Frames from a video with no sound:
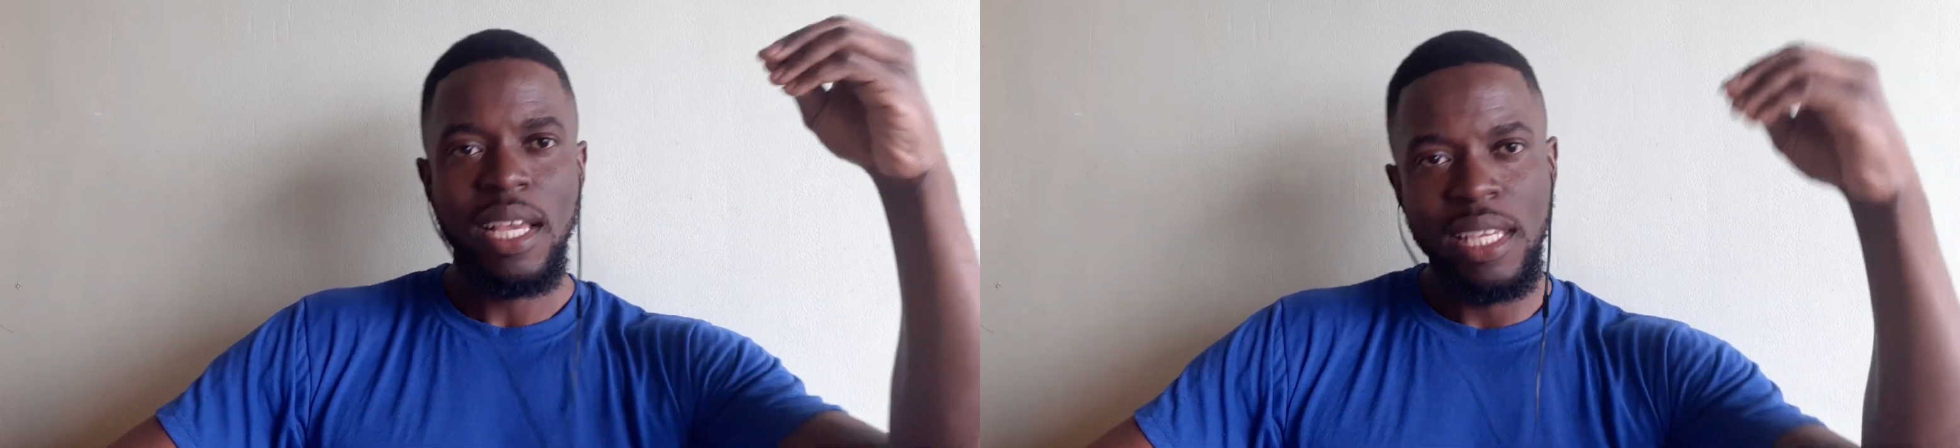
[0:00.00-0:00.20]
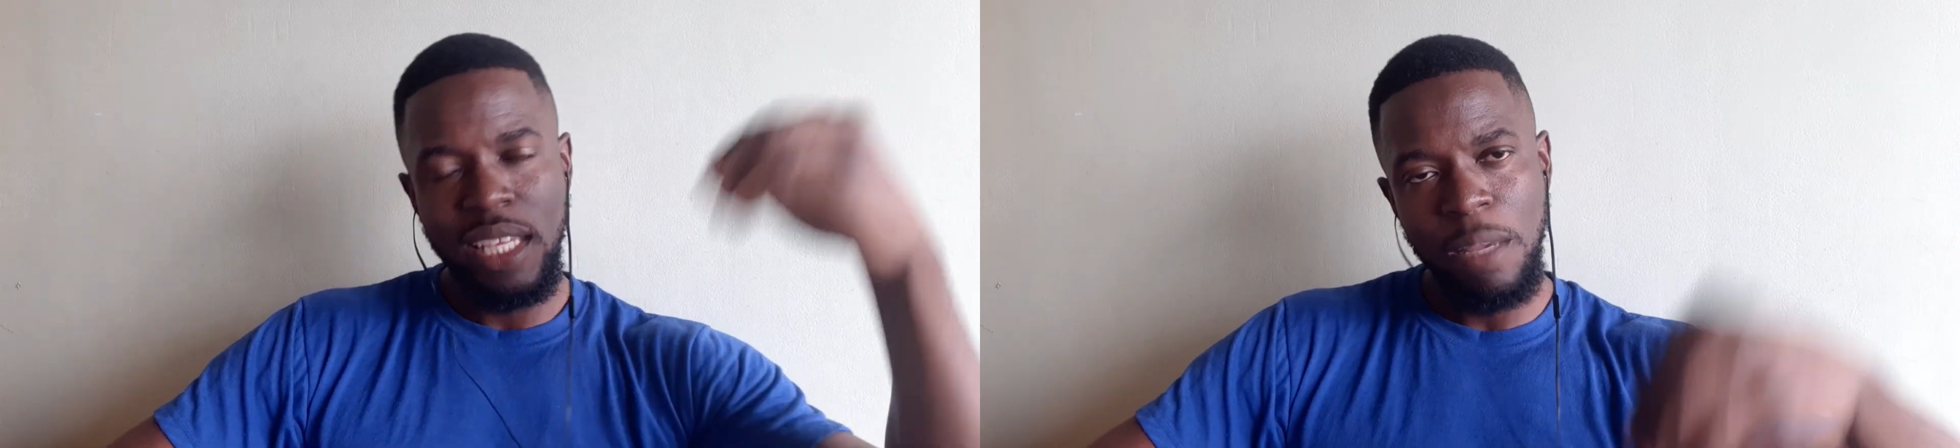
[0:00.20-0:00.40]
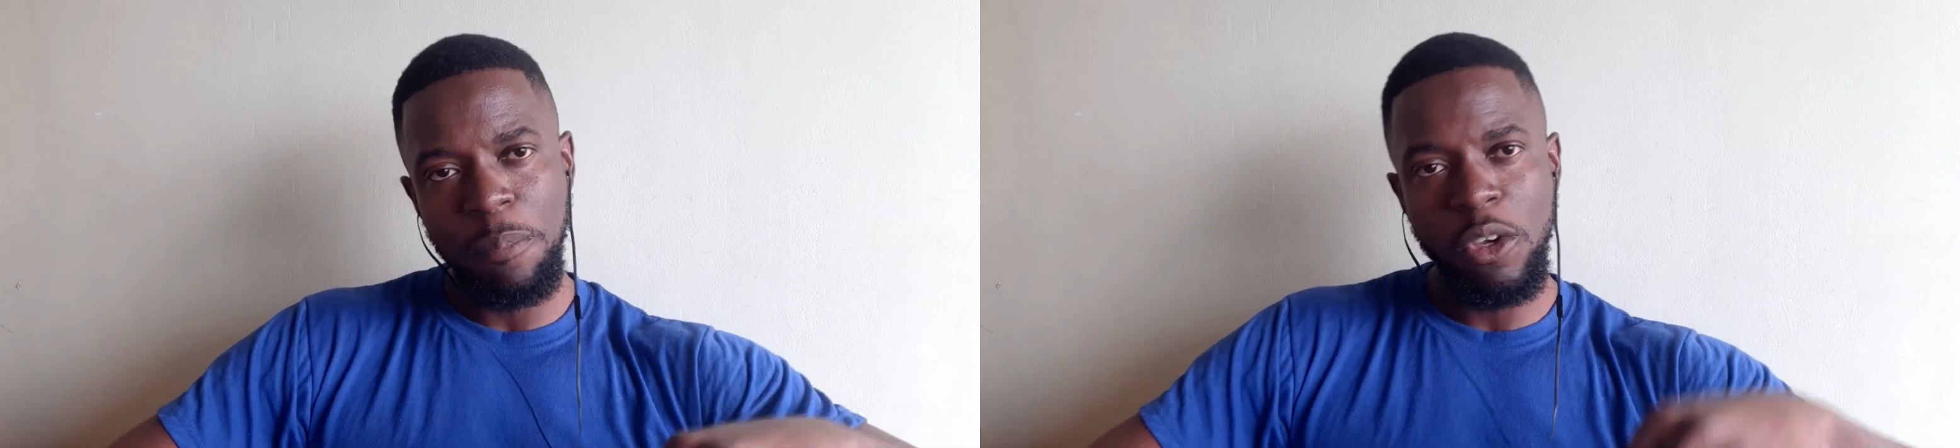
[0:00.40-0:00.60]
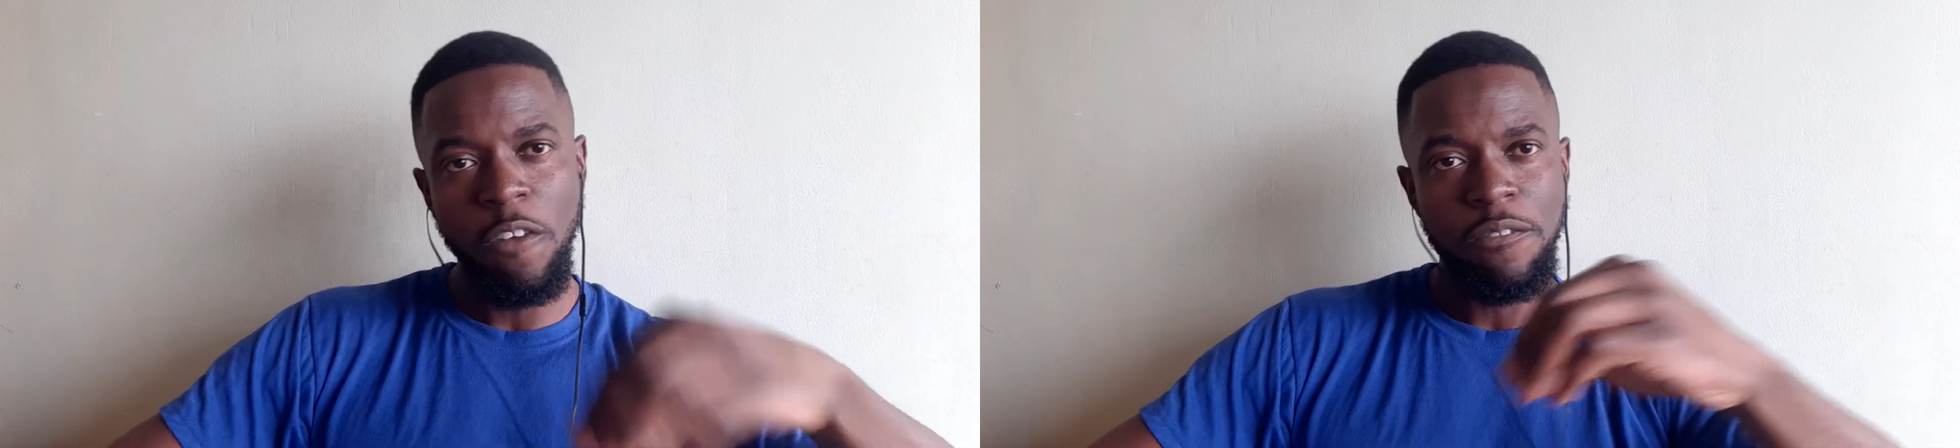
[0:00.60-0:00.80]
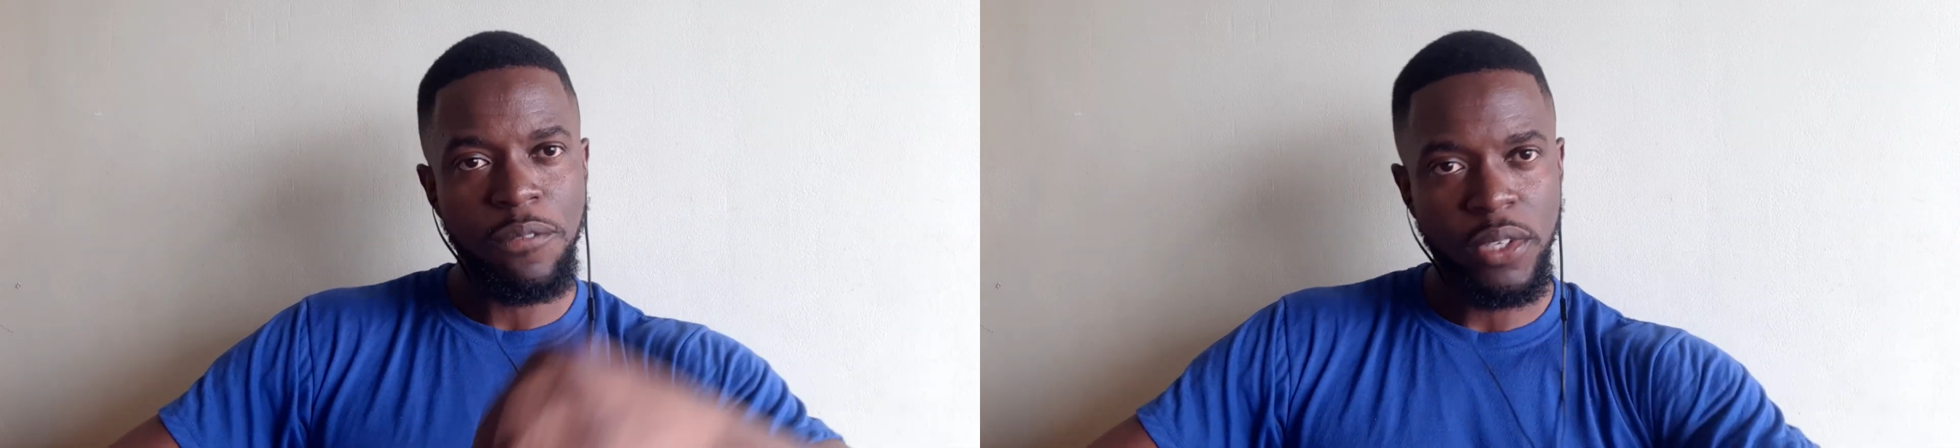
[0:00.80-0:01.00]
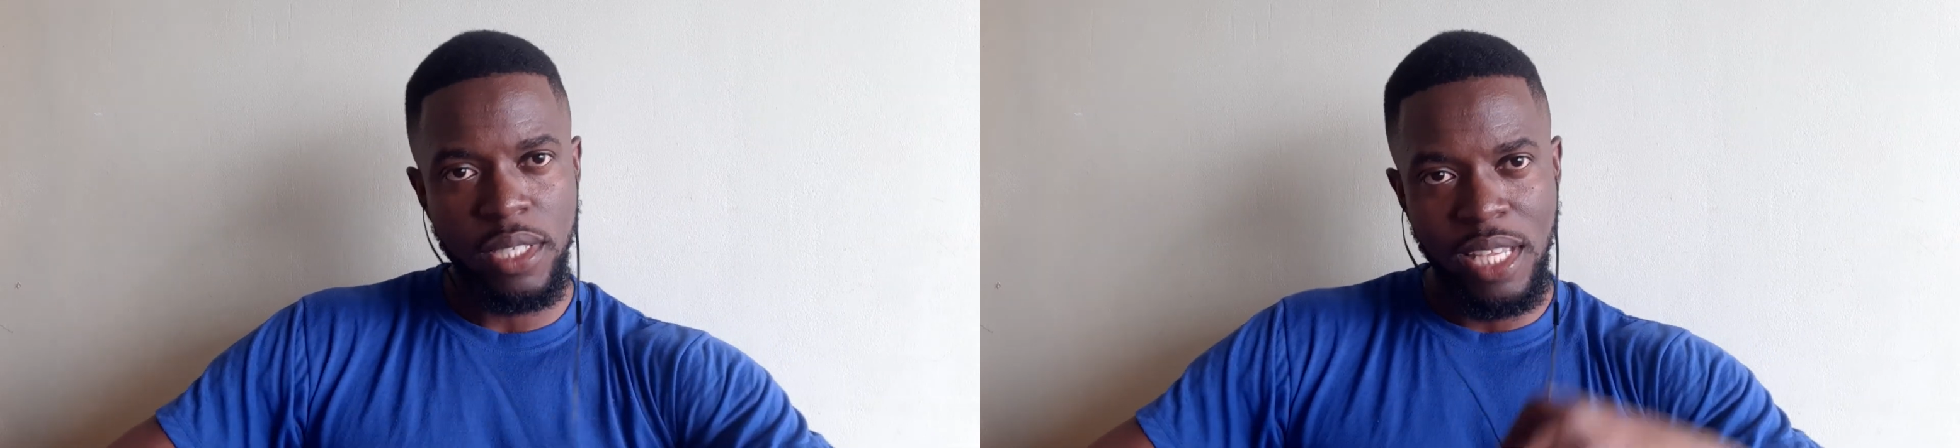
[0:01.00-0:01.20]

Keep your foot